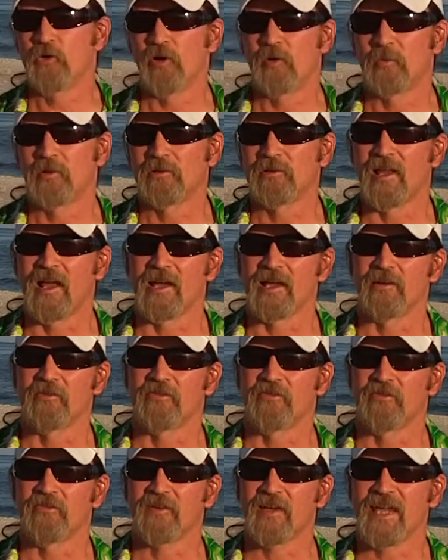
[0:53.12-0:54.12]
a normal
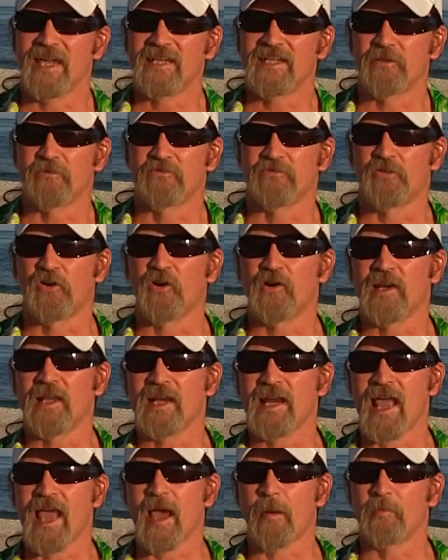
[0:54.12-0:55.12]
life, a
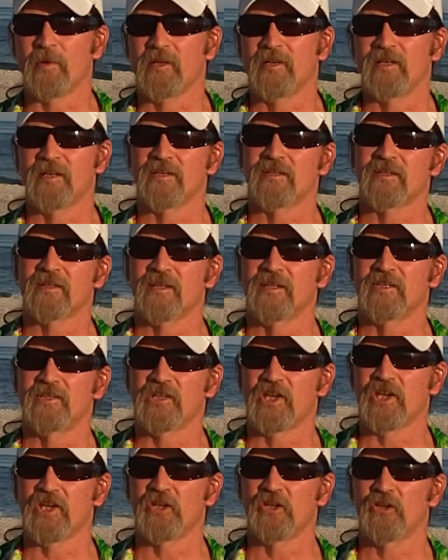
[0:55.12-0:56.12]
deferring happiness
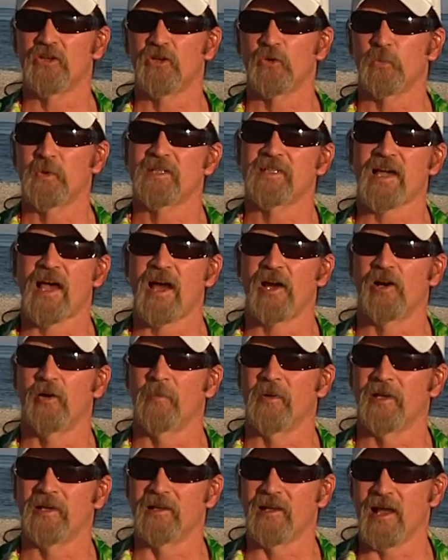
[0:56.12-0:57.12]
until
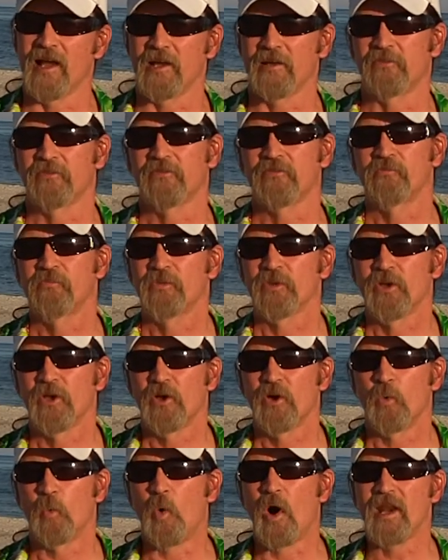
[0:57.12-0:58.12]
retirement life.
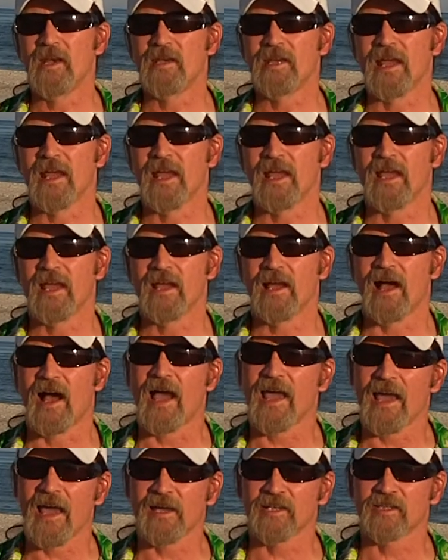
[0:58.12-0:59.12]
One day,
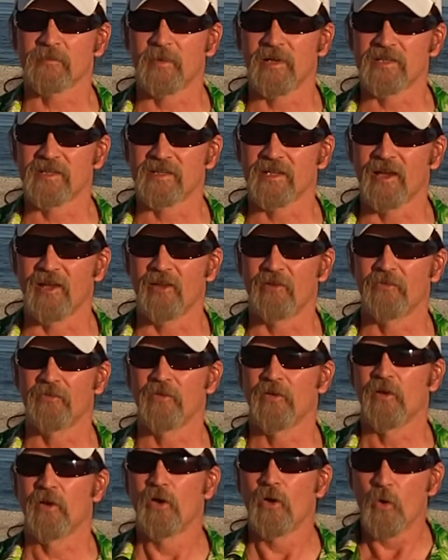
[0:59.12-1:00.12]
I asked
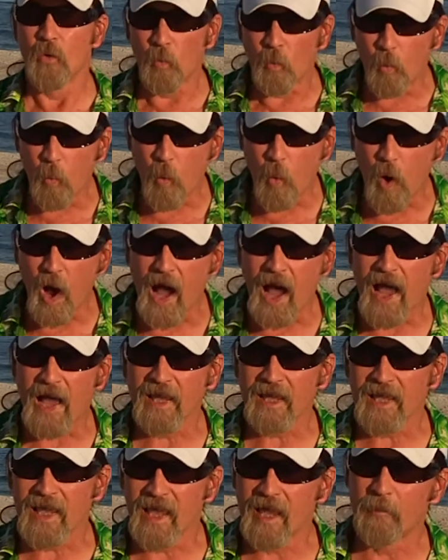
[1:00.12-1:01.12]
myself,
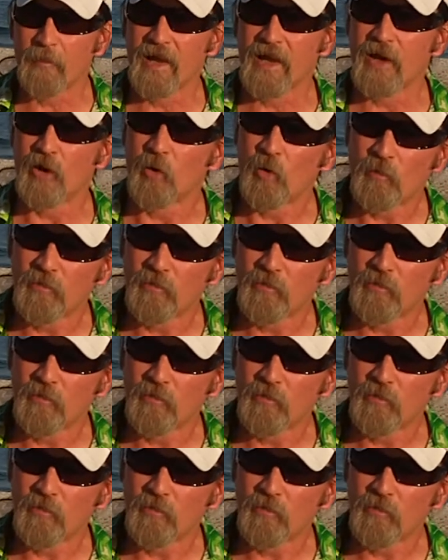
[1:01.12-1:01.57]
why am I